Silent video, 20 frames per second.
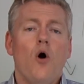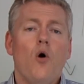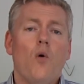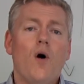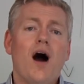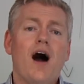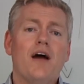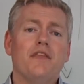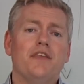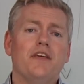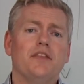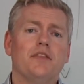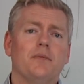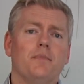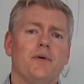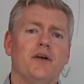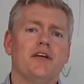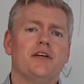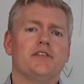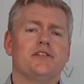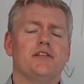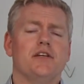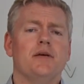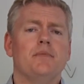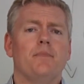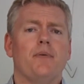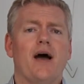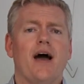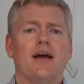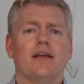Well, I think the biggest
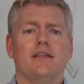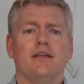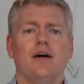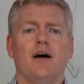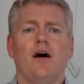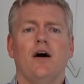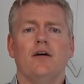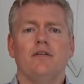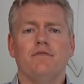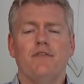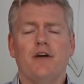impact on